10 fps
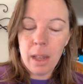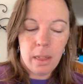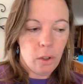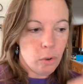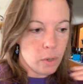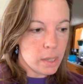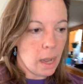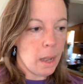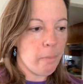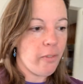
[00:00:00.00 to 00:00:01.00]
Those
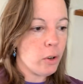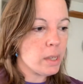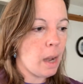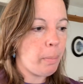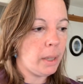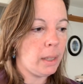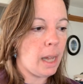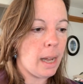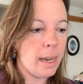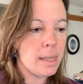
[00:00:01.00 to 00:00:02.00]
first couple of
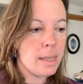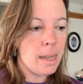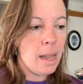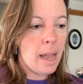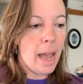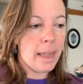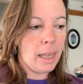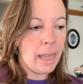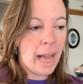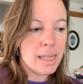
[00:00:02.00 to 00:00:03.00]
lines and the
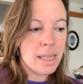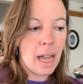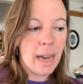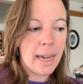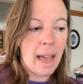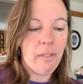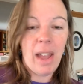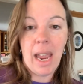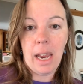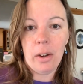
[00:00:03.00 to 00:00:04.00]
last line have
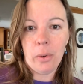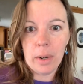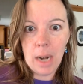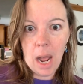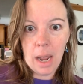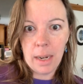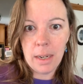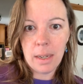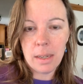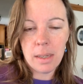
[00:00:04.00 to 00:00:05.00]
8 or
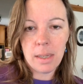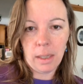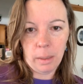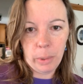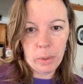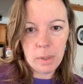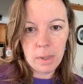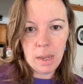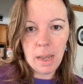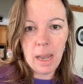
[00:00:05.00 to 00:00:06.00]
9 syllables.
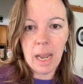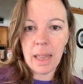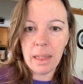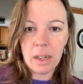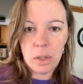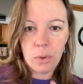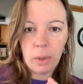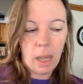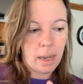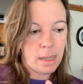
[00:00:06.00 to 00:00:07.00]
And then the 2
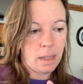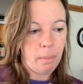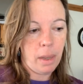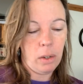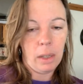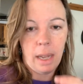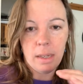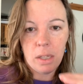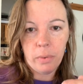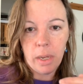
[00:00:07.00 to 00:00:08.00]
lines in the middle,
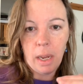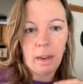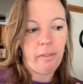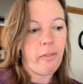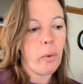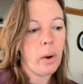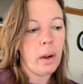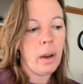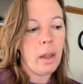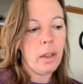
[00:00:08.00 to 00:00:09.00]
lines 3 and
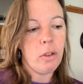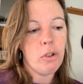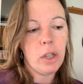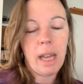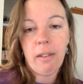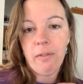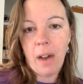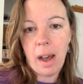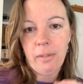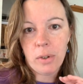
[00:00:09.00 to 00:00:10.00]
4, usually have
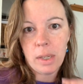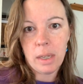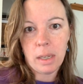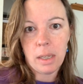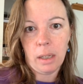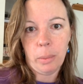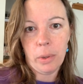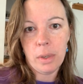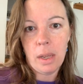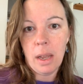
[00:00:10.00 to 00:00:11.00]
5 or 6
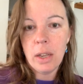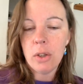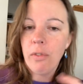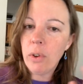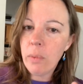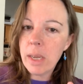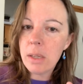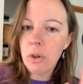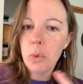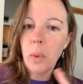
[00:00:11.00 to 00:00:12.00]
syllables. So if you
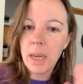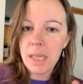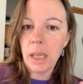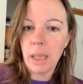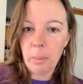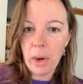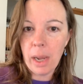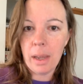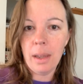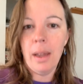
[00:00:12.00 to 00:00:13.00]
research what is a
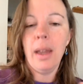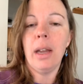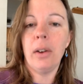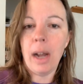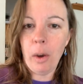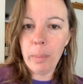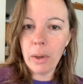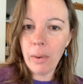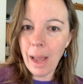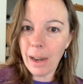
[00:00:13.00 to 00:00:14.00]
limerick, it'll help
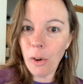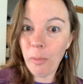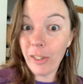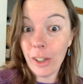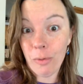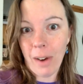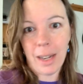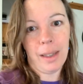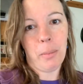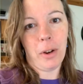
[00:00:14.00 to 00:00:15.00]
you, and hopefully you
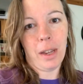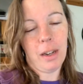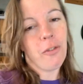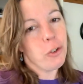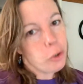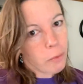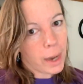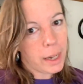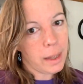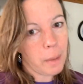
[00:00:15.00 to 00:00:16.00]
write a limerick. And if you do
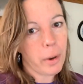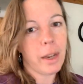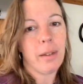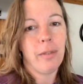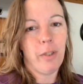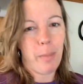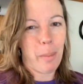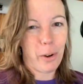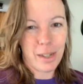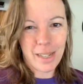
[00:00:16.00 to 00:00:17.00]
write a limerick,
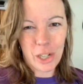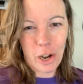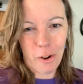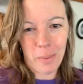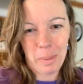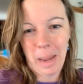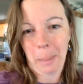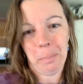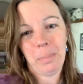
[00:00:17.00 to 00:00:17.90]
remember to share it with me.